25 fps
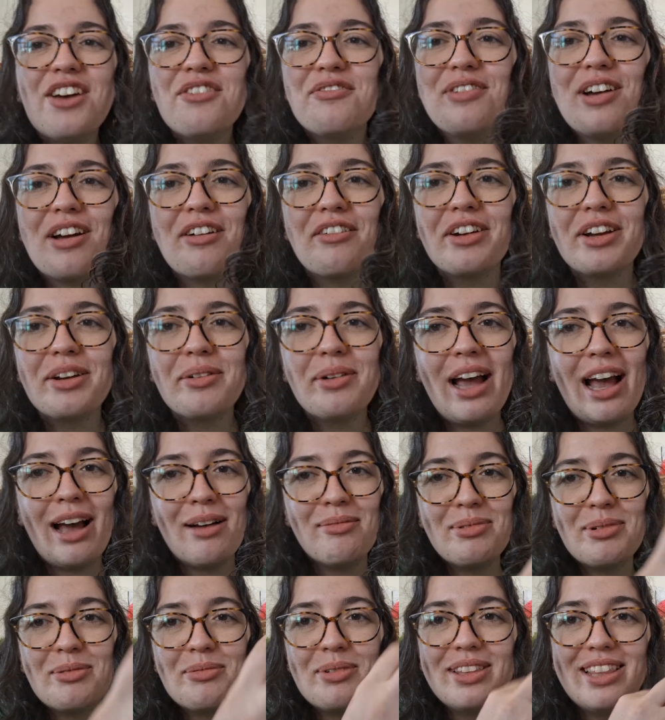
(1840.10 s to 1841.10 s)
Very
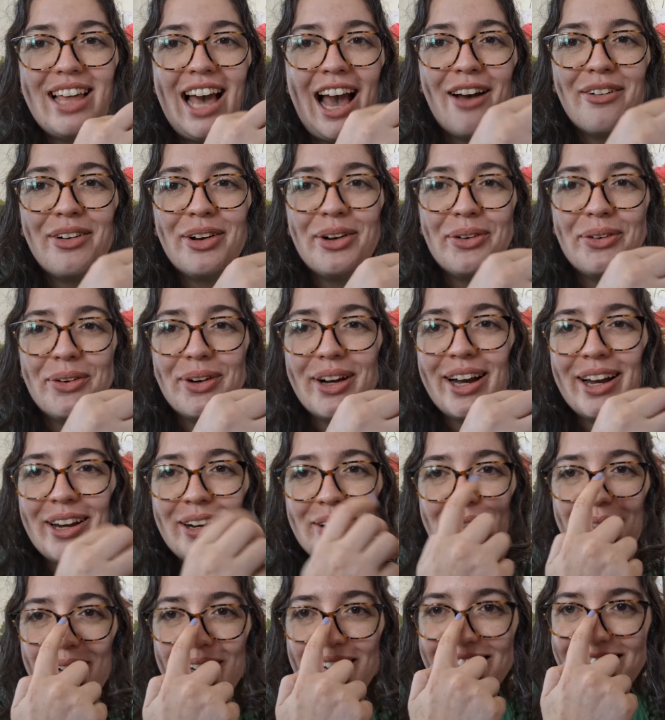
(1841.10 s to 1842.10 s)
happy with how it all kind
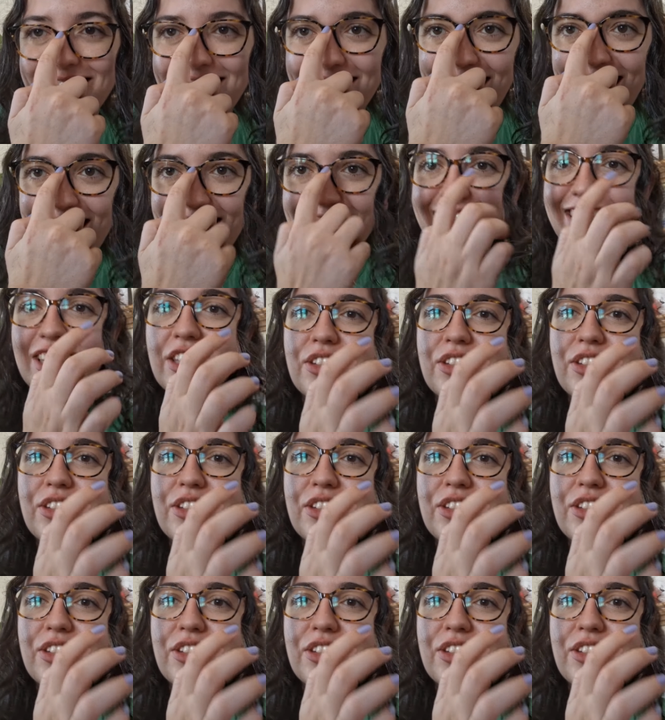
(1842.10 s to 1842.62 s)
of works together.